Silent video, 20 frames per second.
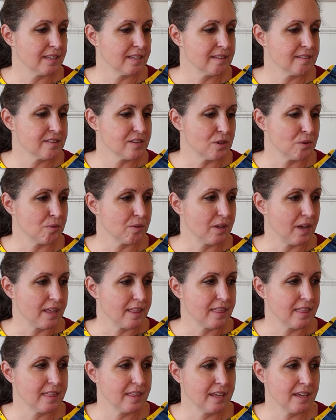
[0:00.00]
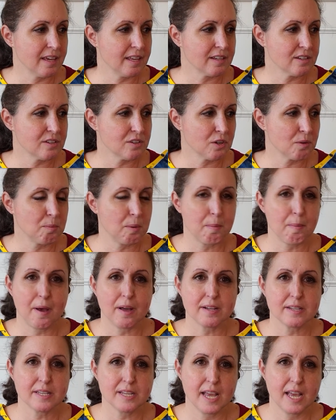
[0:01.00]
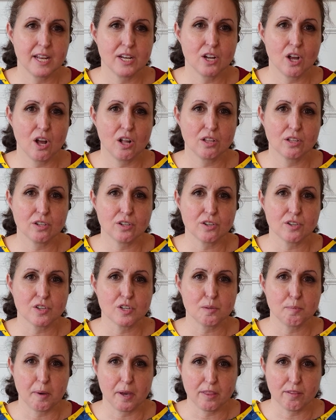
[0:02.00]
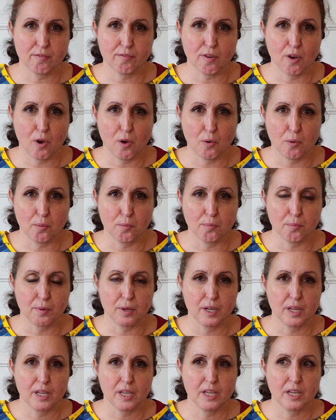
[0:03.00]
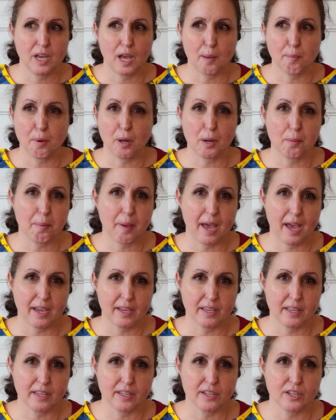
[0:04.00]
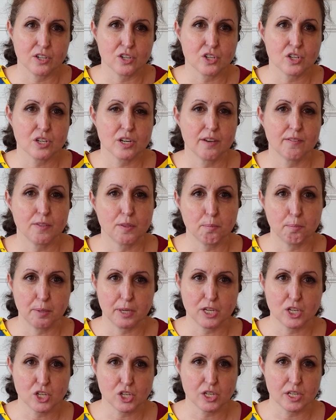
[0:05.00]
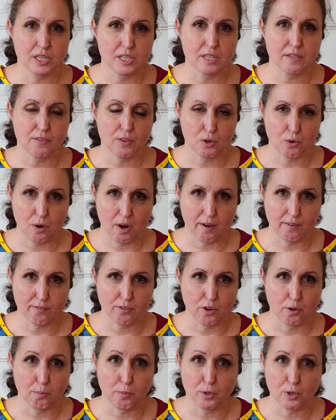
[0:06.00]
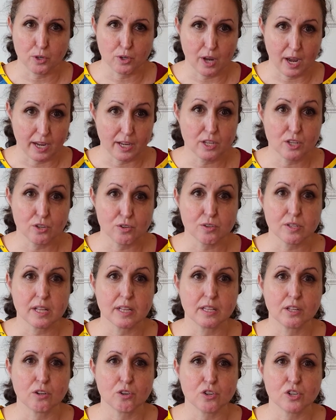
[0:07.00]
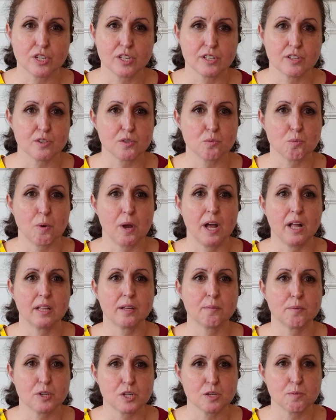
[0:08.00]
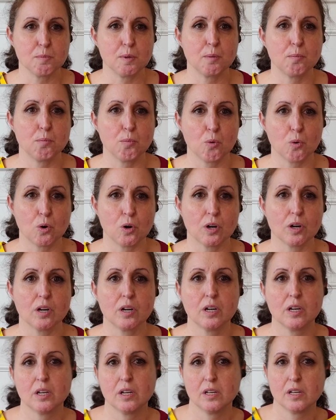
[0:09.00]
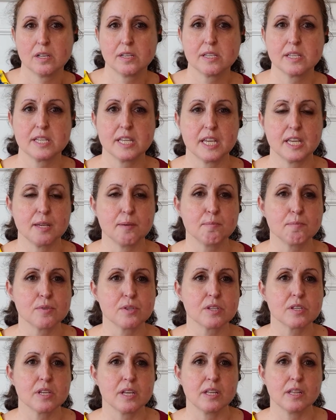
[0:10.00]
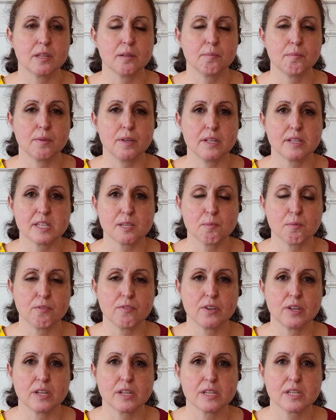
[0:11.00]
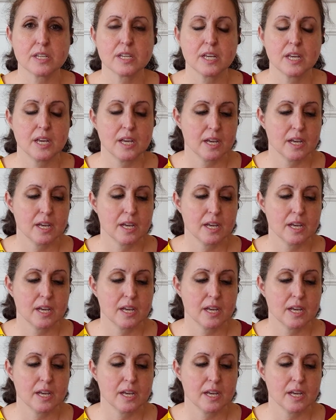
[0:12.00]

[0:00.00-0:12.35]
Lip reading: So I think it took me about $10 to buy the foam. I bought a package of the big sheets of the craft foam. I could use the little sheets as well. It would just need more seams in some of it.